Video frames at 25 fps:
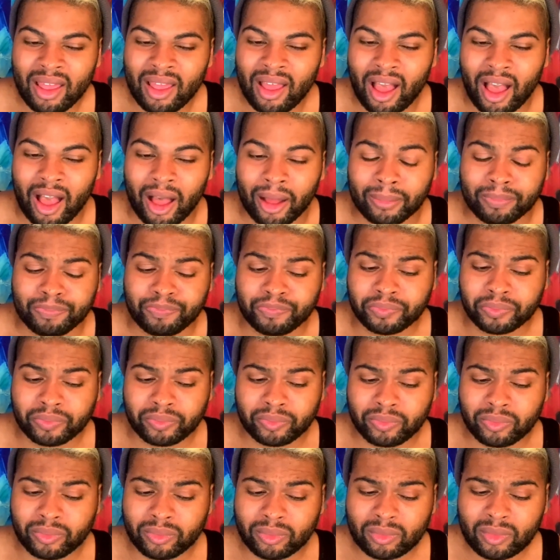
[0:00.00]

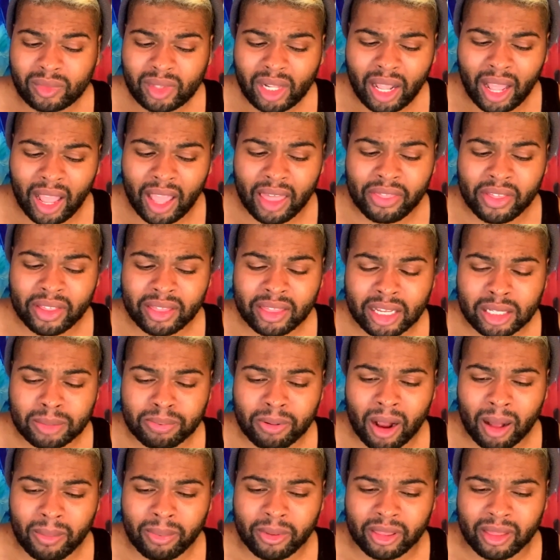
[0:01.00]
I think that's
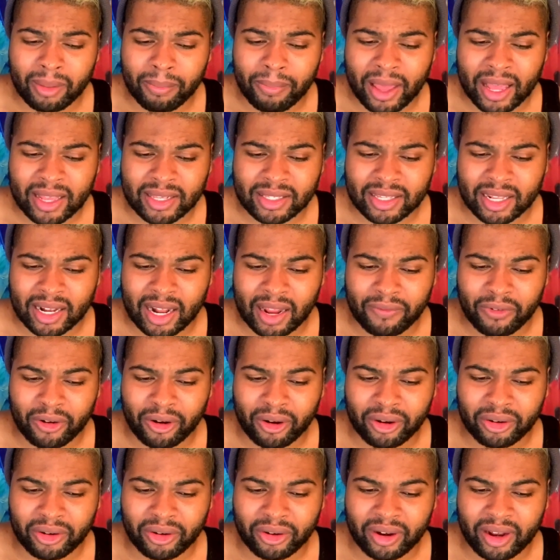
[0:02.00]
probably the best that I've
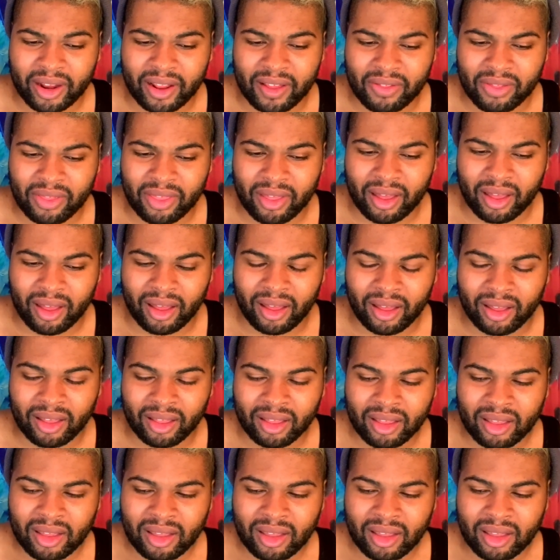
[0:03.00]
heard her hit the